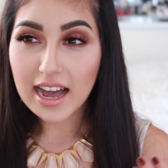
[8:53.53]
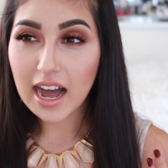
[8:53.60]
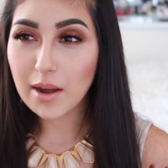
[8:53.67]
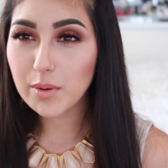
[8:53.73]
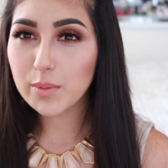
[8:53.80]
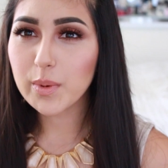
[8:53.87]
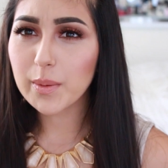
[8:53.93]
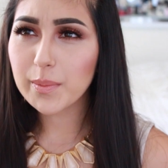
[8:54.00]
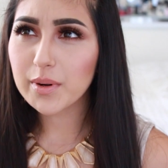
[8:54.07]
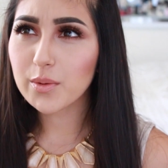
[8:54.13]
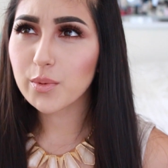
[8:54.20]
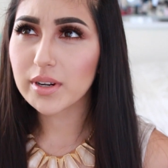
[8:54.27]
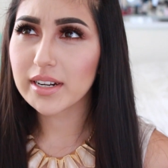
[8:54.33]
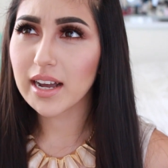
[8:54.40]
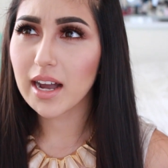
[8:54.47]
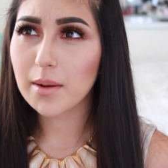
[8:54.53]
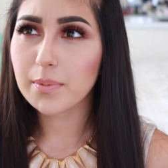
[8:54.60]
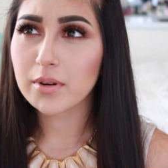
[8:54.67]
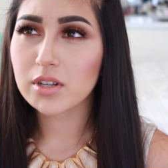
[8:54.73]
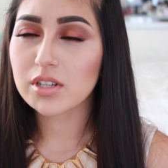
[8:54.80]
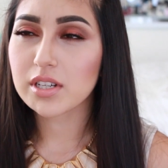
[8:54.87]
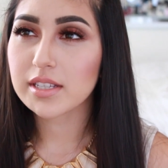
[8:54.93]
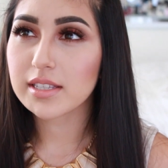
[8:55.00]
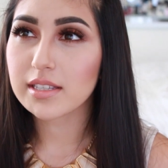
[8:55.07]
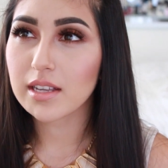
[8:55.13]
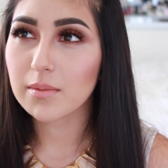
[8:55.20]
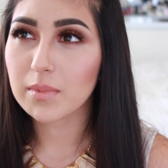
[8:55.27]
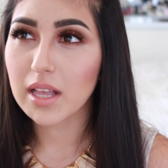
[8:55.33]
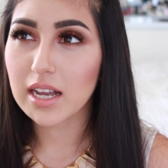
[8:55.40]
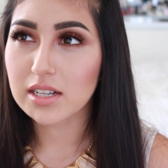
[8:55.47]
I remember when I purchased
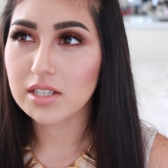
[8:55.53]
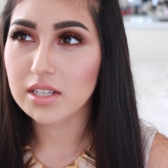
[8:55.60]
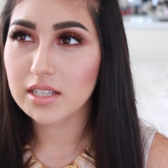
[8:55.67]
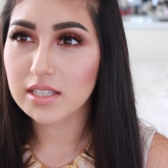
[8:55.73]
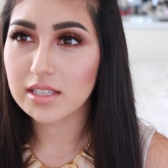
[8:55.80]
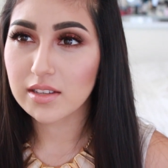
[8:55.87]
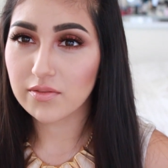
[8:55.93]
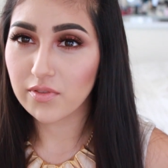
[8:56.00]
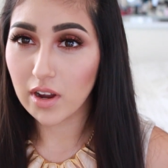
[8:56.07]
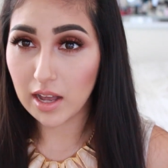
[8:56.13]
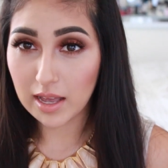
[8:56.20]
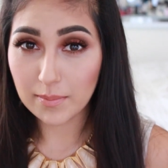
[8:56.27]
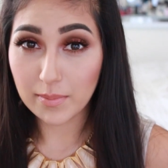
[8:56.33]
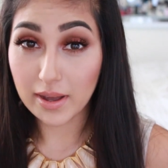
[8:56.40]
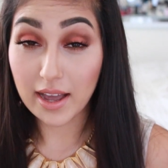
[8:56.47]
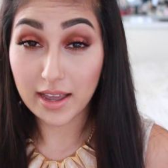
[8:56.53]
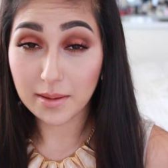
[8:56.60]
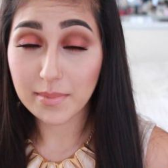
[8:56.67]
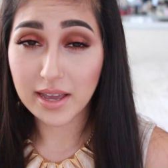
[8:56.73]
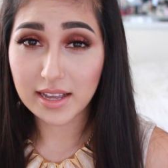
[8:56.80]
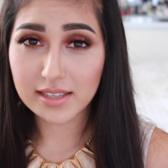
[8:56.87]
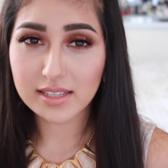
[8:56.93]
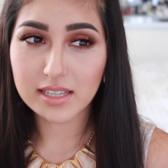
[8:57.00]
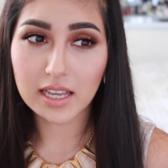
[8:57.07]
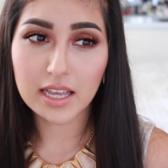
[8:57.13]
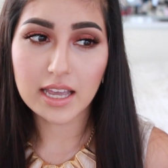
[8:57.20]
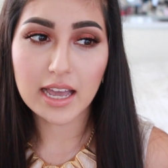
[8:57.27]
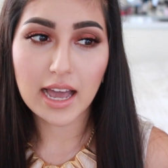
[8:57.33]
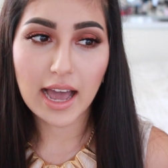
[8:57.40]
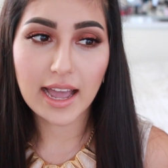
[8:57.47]
some lashes at IMATS,
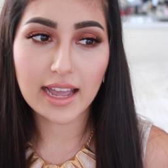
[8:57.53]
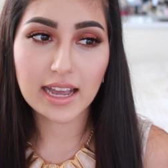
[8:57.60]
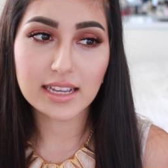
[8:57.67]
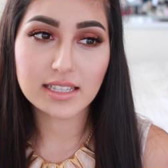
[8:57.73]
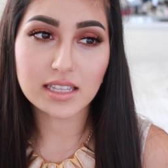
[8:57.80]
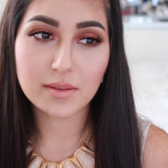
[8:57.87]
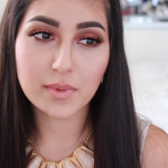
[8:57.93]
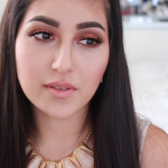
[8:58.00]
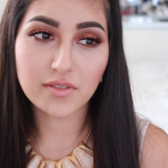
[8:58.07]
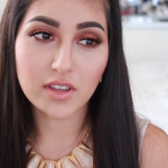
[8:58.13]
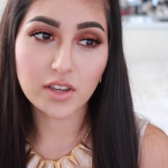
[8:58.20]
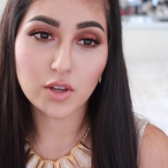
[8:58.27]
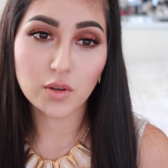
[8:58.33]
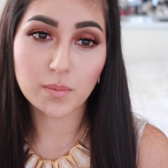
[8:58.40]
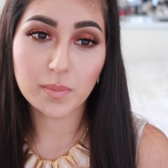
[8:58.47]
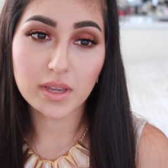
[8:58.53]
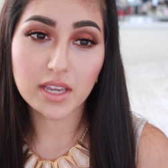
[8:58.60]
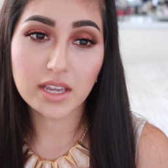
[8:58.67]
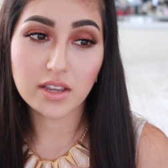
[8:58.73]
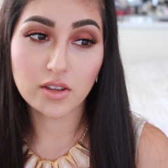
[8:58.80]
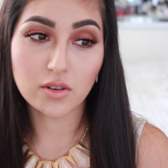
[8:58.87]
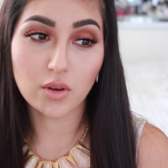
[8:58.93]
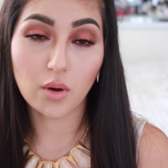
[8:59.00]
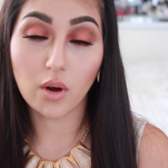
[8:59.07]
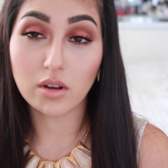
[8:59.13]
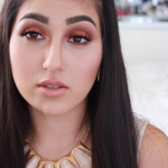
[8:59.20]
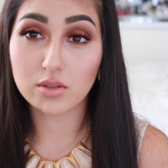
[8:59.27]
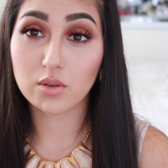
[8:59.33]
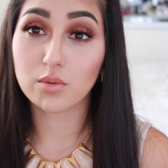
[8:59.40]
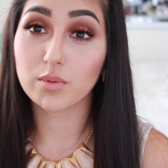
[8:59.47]
I asked them if they could be, you know,
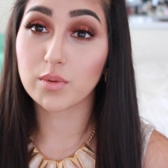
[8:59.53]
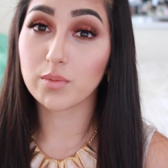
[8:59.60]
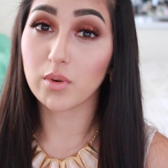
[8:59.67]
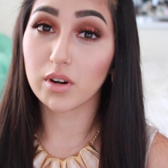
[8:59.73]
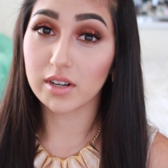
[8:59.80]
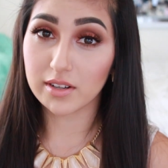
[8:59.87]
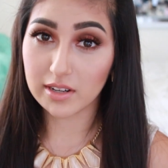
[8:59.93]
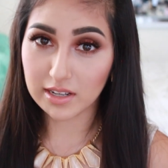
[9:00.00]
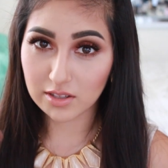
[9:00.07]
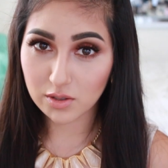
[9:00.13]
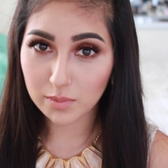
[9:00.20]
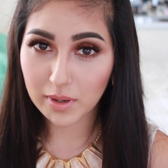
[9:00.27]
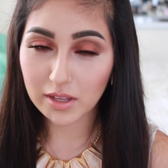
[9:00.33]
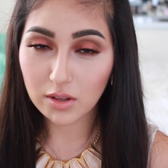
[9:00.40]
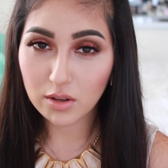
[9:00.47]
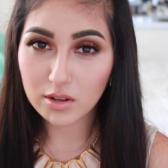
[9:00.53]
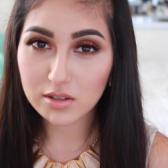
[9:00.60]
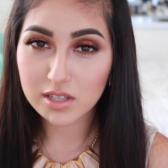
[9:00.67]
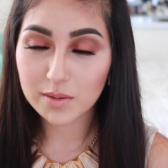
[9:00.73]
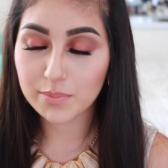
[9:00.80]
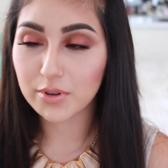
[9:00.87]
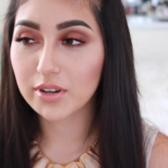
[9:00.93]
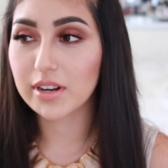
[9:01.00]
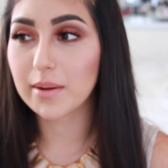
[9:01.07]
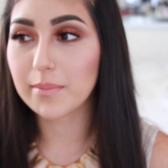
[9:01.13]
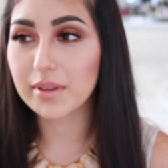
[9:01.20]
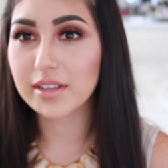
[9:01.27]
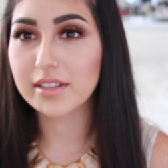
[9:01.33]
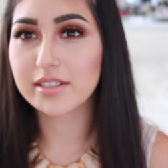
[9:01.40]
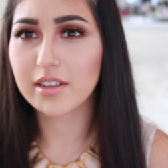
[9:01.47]
also rewarded into my loyalty program,
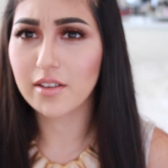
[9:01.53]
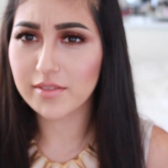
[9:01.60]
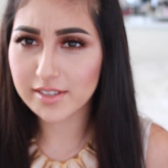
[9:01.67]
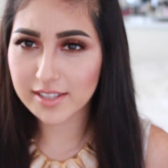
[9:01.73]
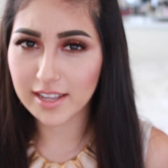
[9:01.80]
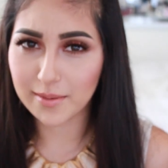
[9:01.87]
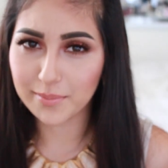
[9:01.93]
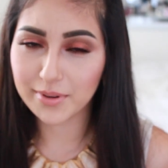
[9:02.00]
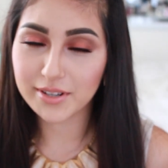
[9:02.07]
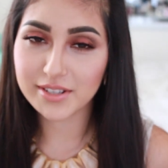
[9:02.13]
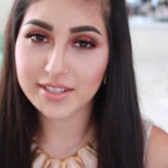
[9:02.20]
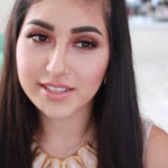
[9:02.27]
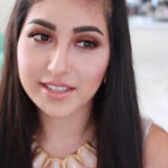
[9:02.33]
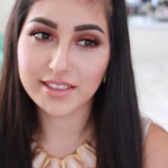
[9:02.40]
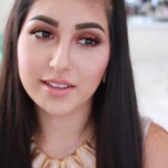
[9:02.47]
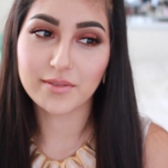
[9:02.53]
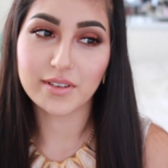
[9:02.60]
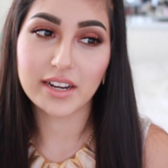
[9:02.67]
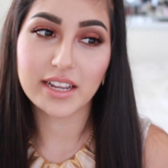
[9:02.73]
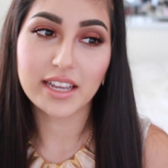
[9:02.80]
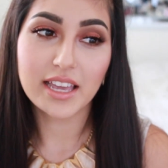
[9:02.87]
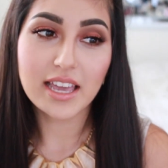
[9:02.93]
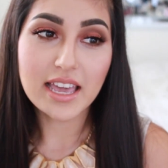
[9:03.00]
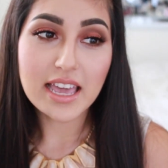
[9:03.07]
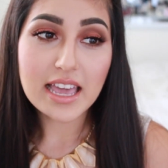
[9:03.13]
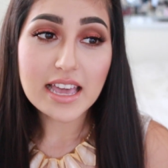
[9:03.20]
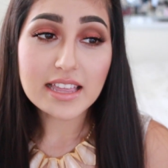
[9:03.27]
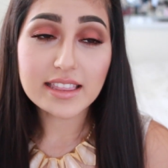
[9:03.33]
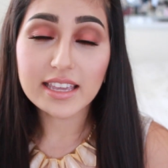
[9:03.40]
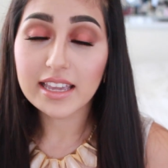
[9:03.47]
because obviously I'm purchasing them, right?
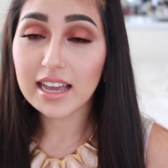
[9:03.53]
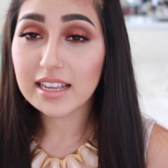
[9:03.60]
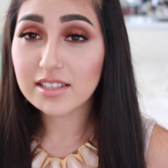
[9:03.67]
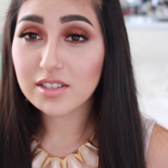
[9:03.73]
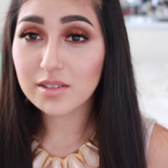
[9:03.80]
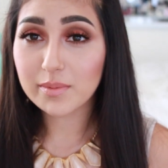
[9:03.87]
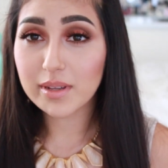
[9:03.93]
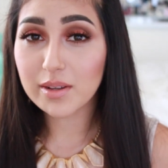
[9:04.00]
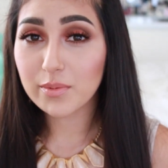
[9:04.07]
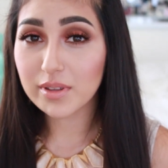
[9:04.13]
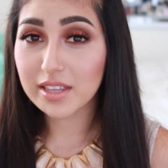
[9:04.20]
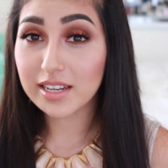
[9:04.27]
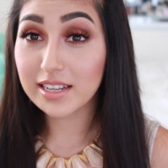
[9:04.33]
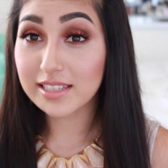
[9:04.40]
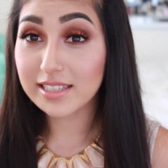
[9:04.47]
They answered me within